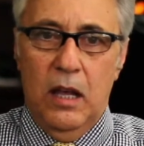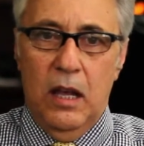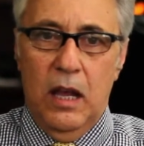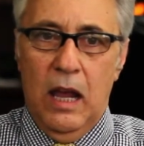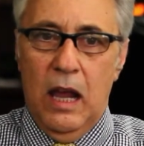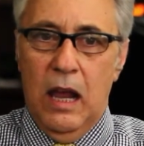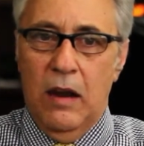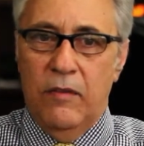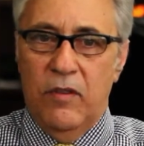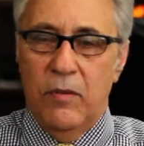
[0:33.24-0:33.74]

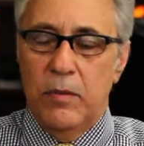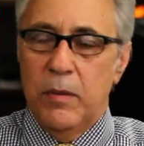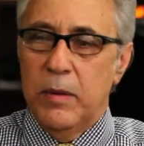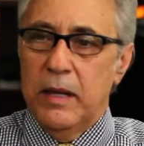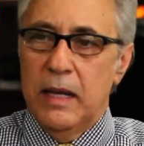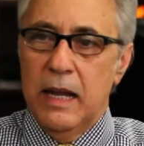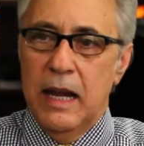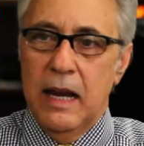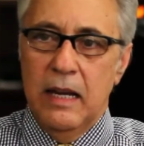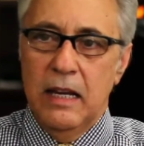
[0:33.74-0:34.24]
And from the
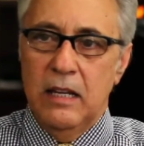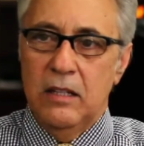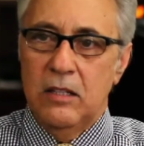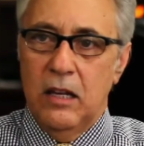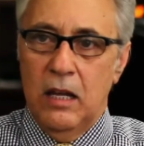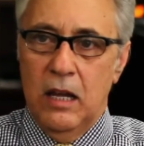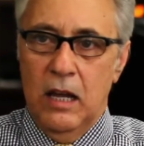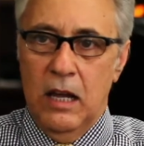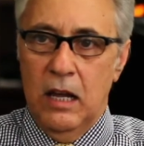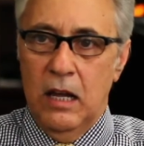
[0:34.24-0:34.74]
beginning
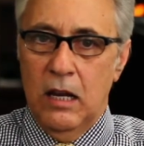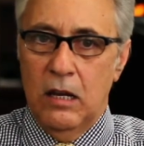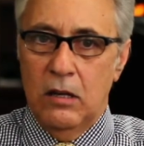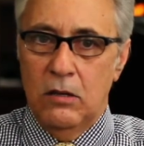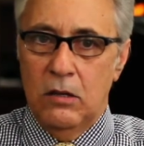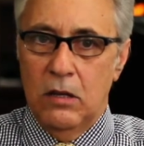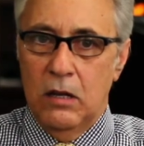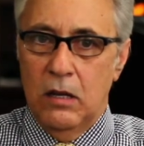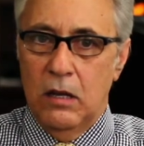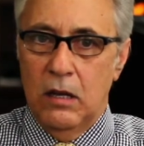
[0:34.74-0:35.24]
to
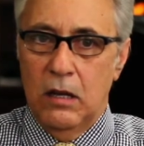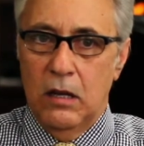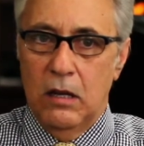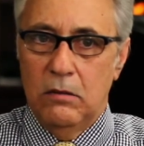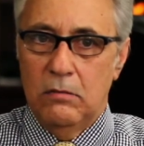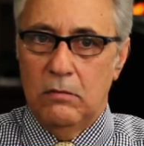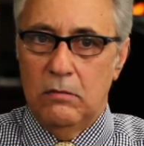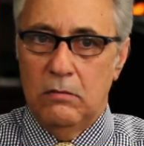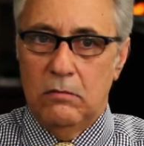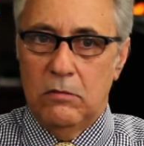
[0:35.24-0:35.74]
end,
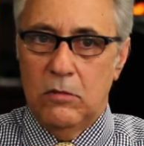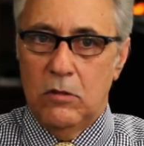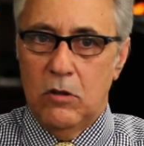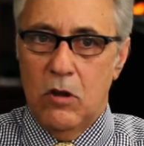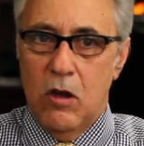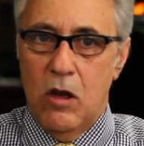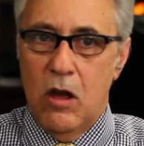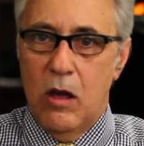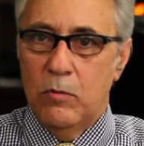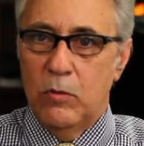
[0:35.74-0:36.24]
uh,
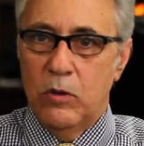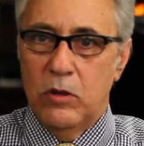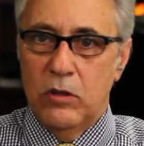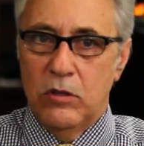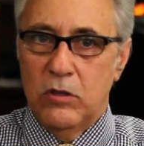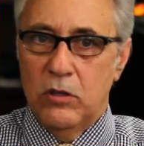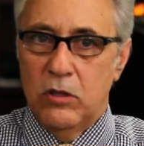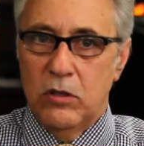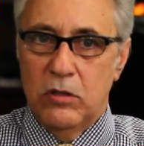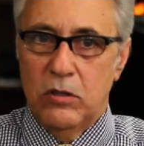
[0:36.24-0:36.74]
Tom
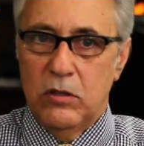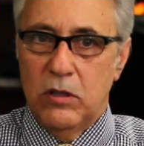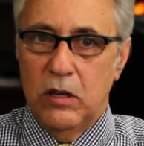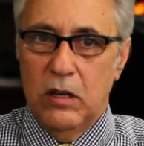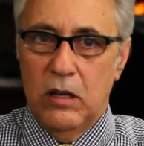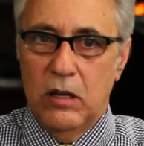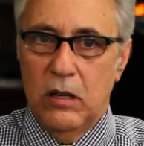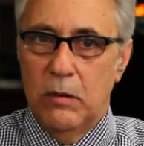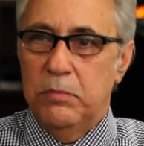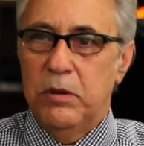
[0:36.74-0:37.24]
was just
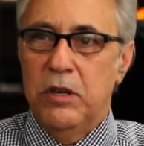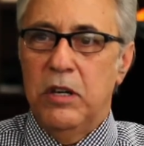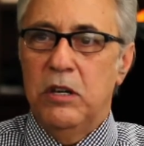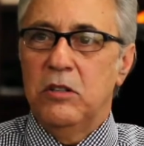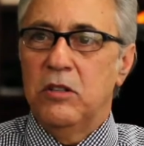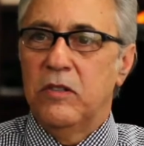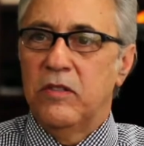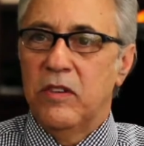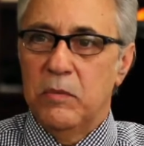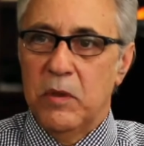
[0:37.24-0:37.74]
a, a,
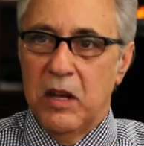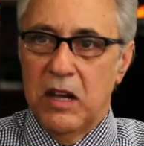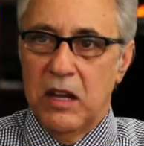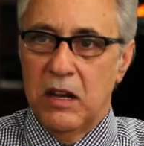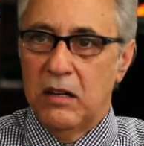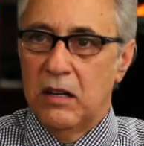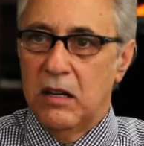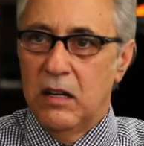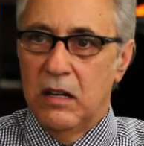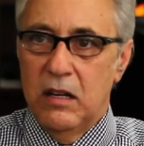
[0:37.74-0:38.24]
peach of a
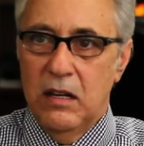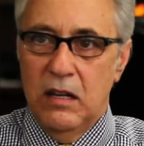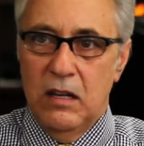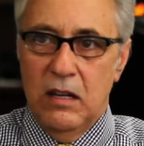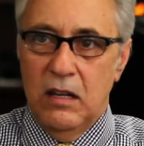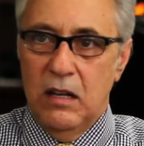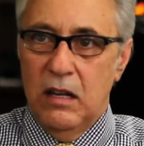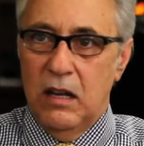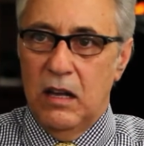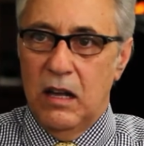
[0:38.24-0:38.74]
man.
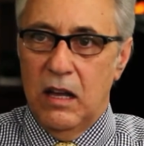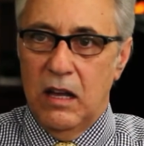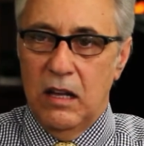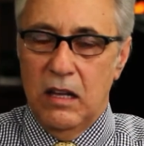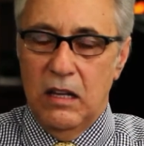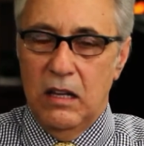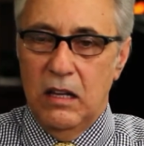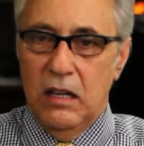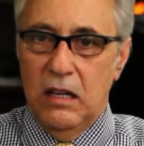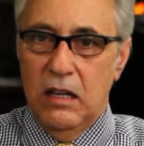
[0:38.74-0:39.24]
Uh,
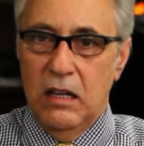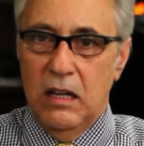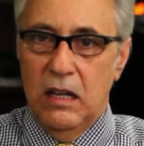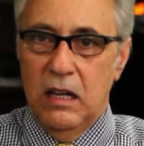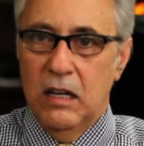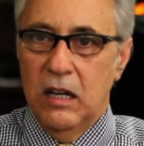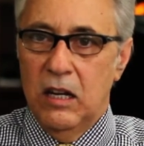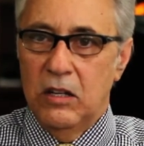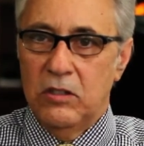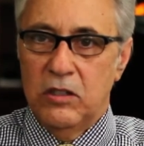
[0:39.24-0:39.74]
he, he,
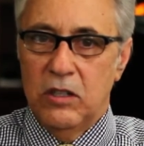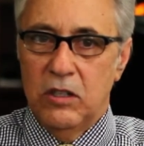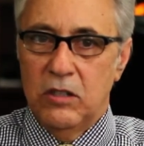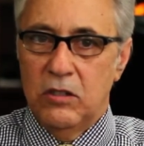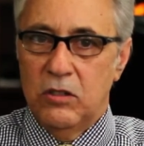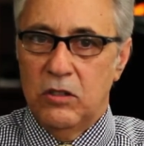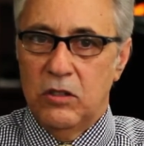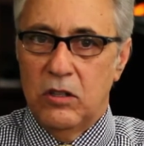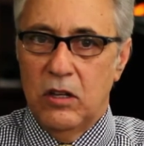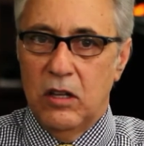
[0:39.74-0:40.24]
in
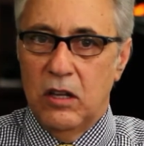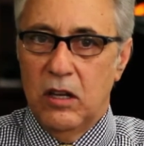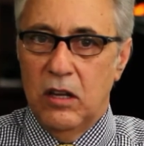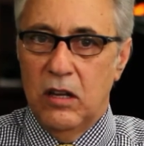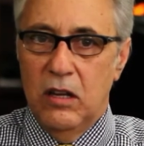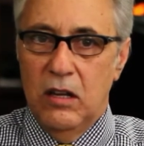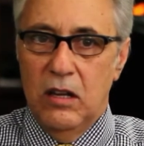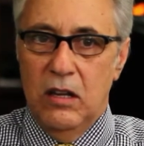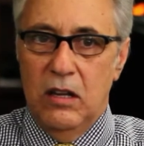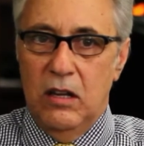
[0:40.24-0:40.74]
essence,
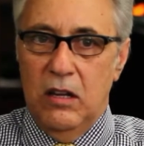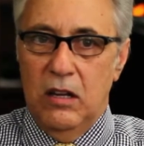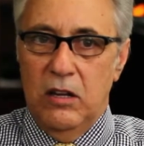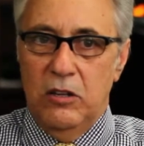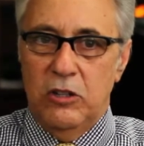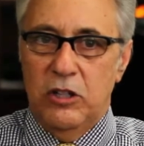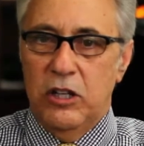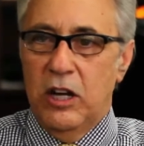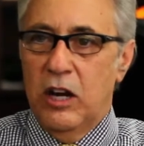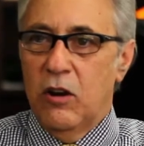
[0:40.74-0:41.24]
uh,
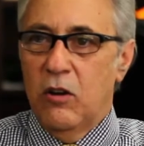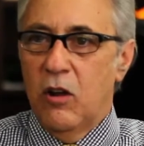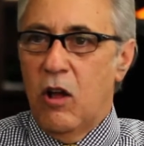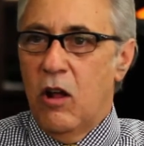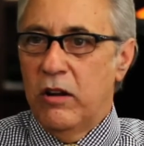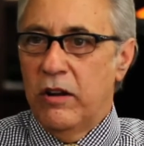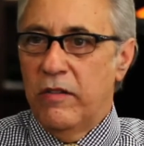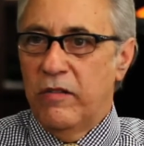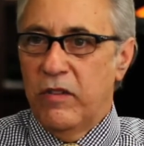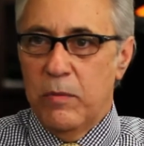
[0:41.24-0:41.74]
shared
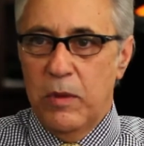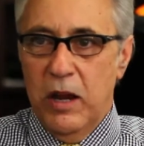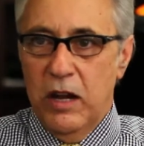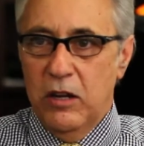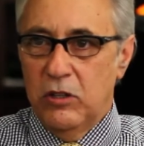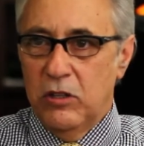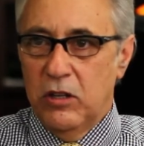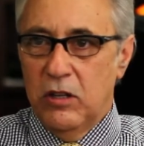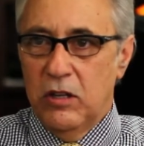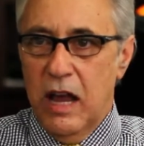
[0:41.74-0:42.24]
all
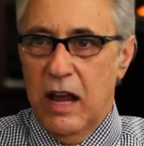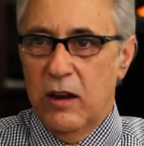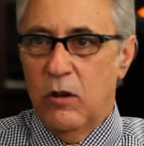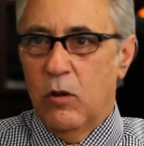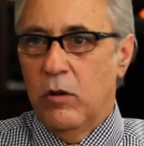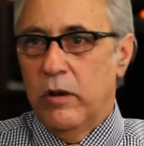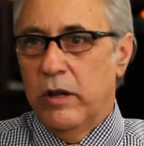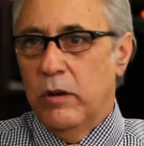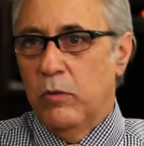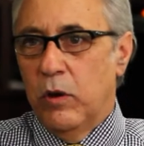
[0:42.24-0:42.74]
information, not
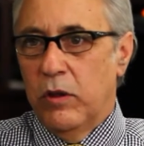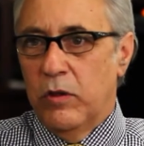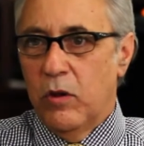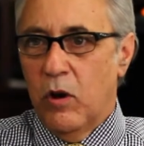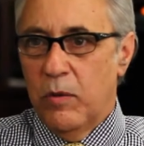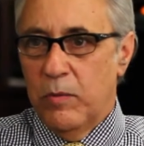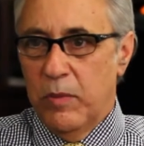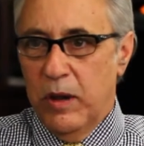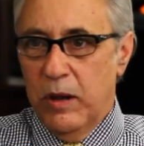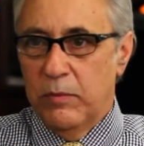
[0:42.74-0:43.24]
only with
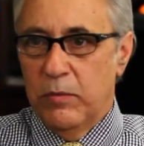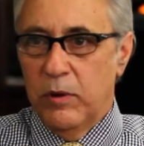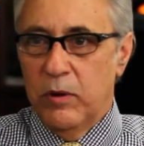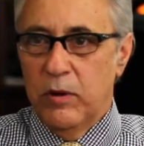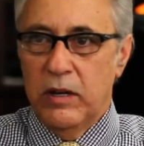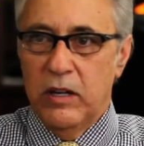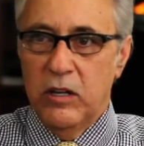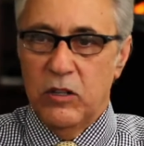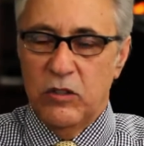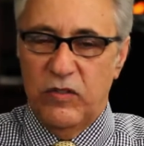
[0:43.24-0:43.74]
our
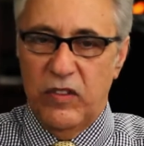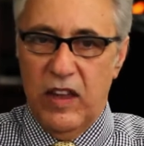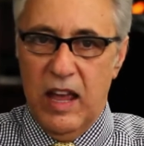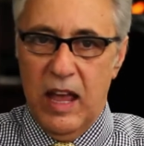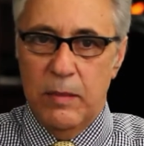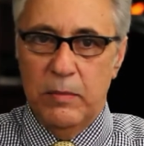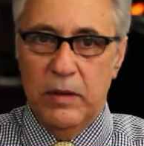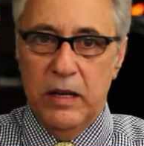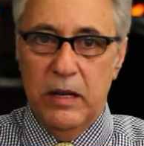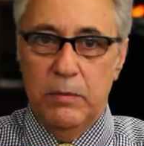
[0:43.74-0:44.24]
member and his
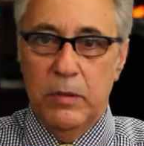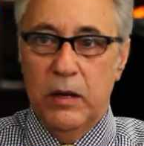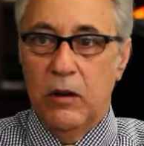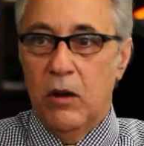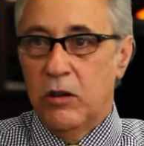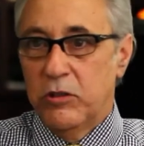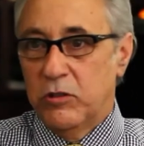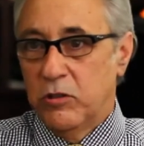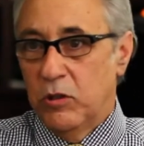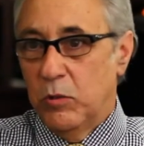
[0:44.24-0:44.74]
family, but
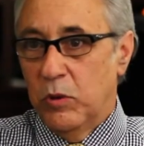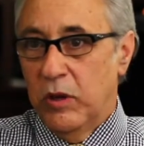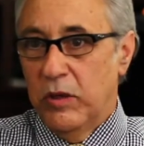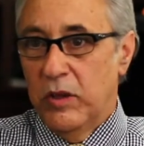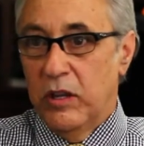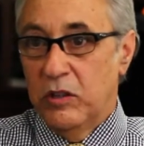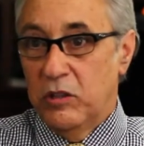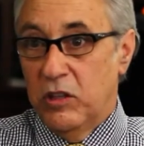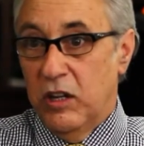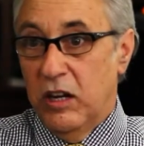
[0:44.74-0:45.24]
also
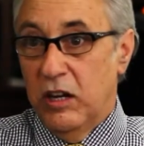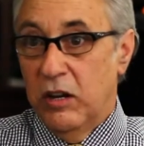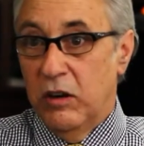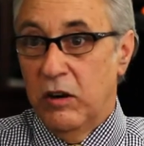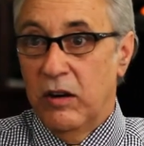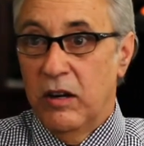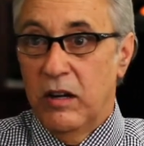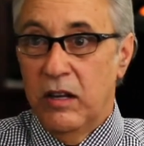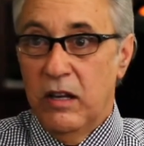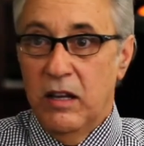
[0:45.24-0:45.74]
with us
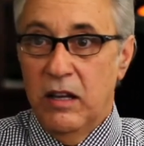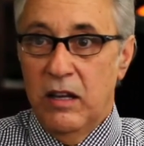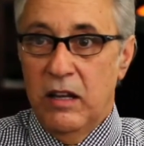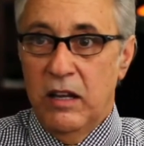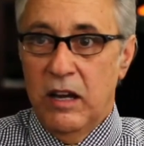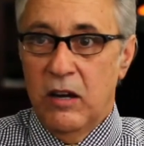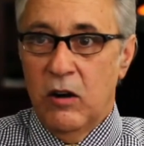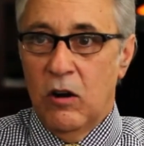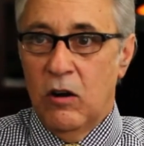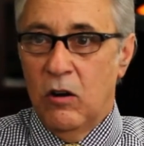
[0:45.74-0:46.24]
here
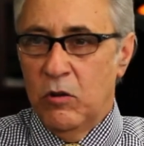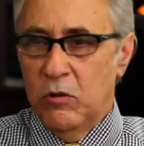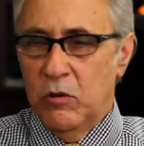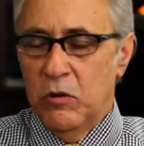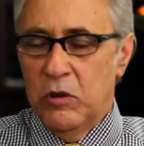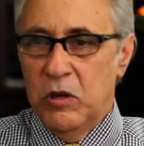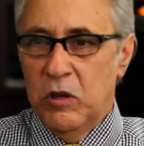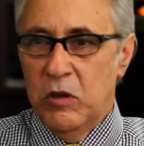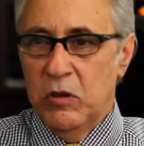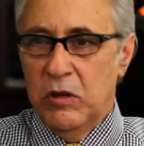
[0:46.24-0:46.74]
in our
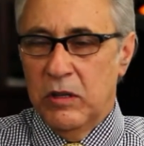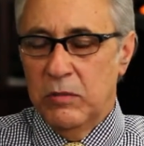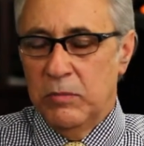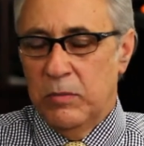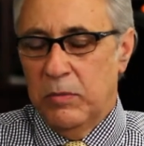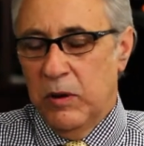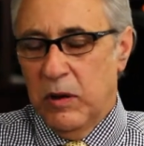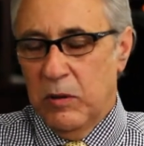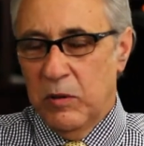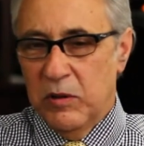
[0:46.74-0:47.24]
local union. In
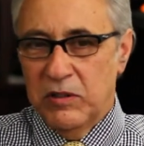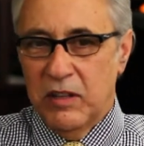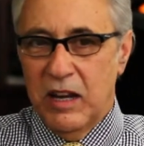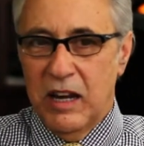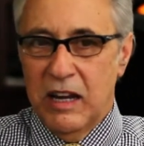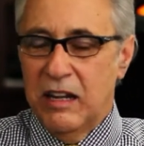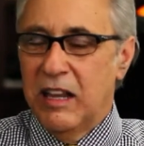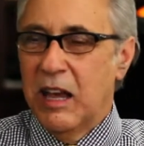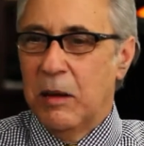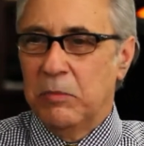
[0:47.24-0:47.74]
other words,
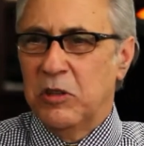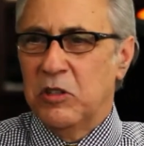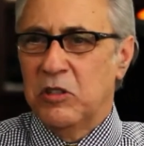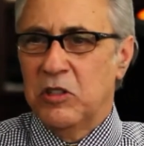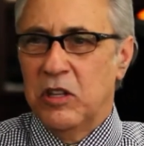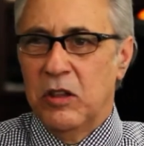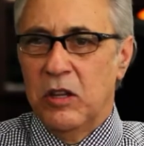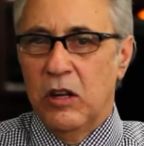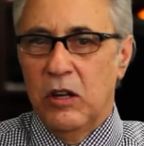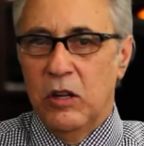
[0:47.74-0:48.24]
kind of kept
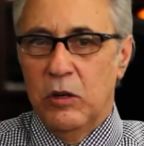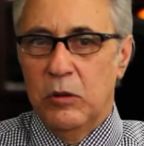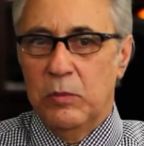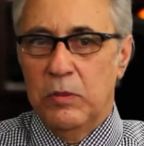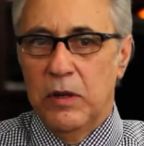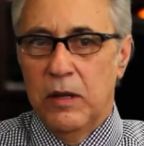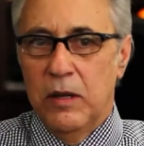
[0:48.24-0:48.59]
us in the loop.